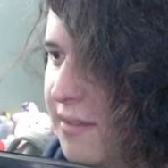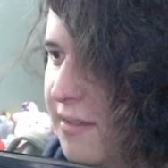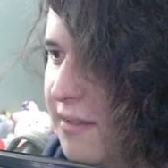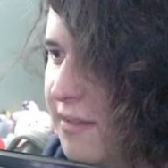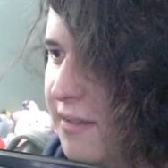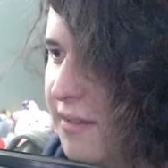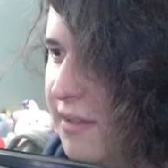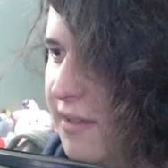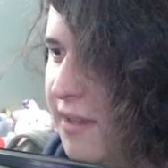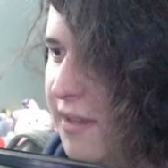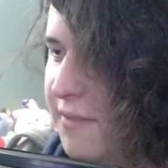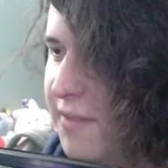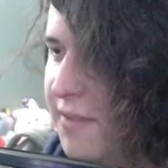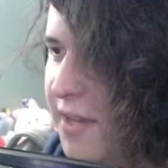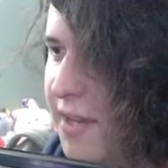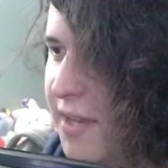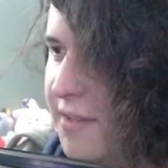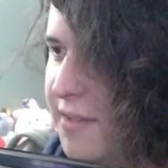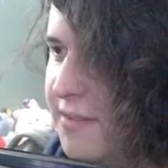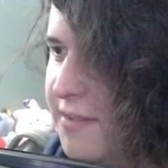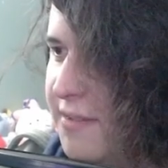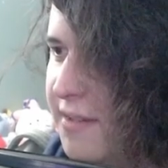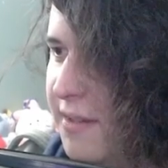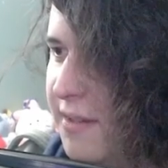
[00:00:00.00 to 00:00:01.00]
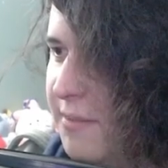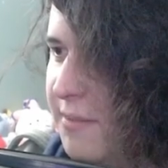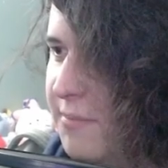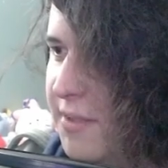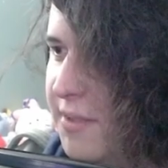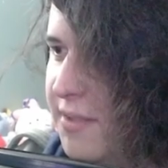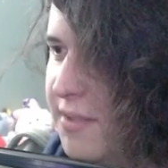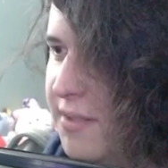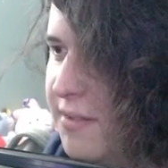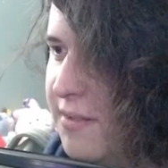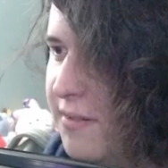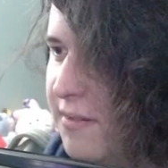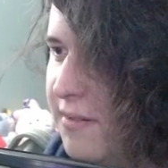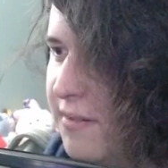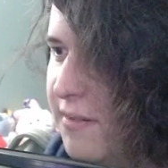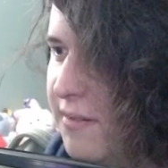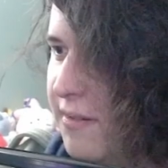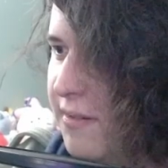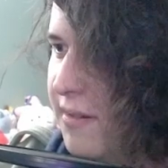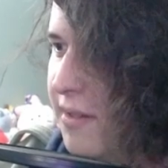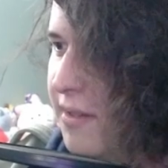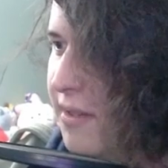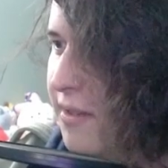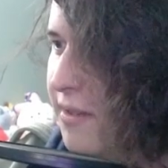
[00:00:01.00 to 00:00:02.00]
I'll have to ask uh,
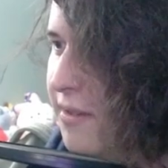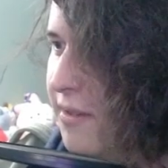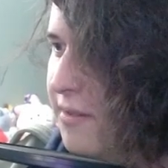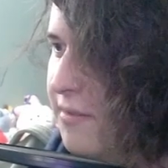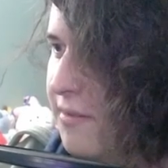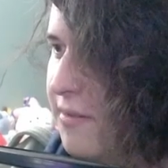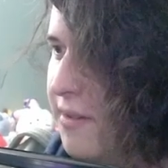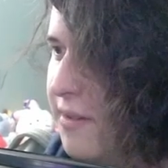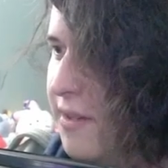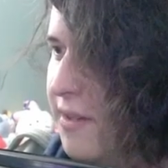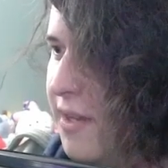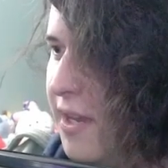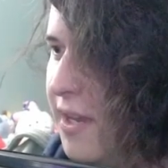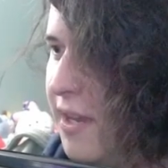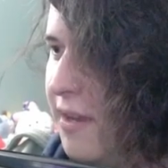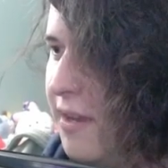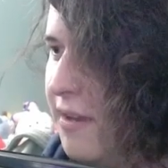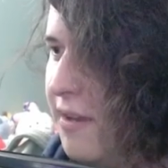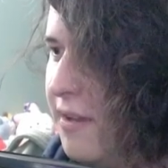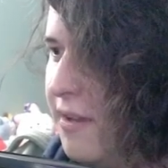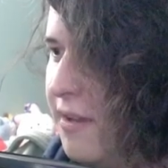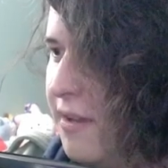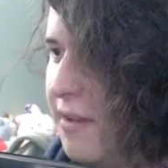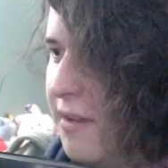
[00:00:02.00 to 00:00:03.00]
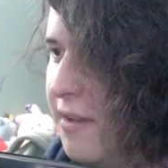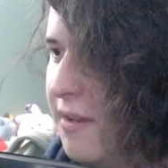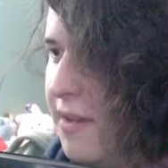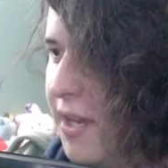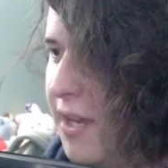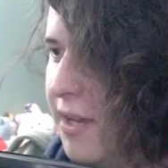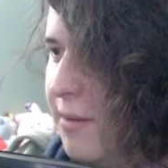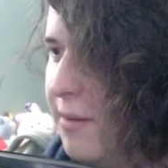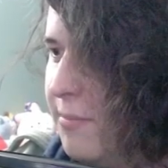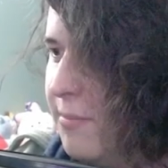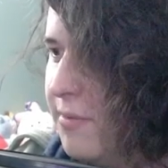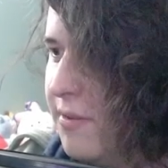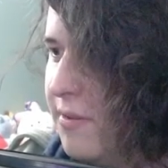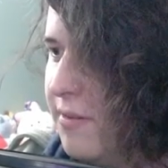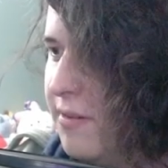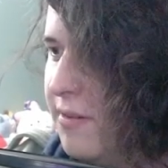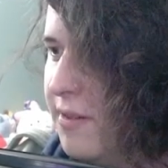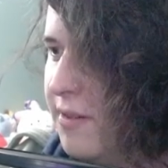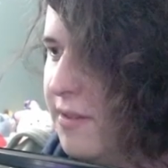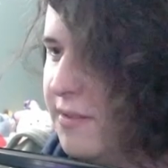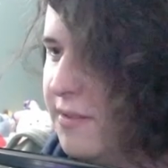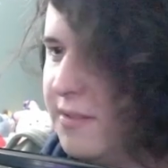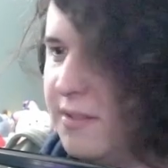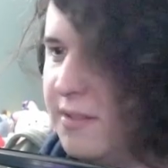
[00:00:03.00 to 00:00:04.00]
Mr. Uh, Ga uh, Gabe to
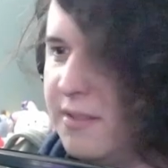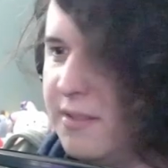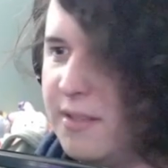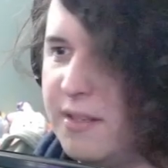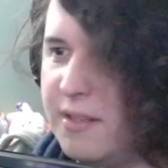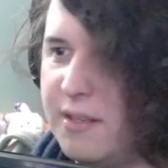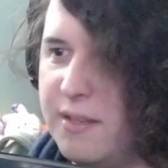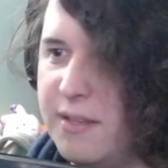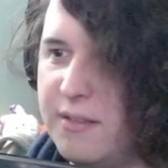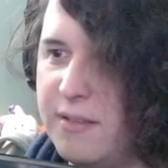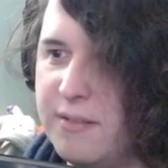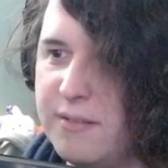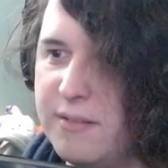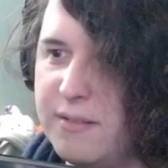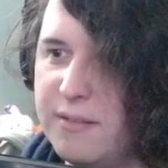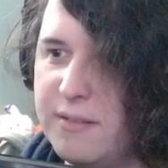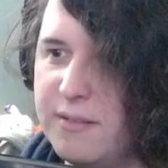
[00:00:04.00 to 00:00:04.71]
uh, send that out.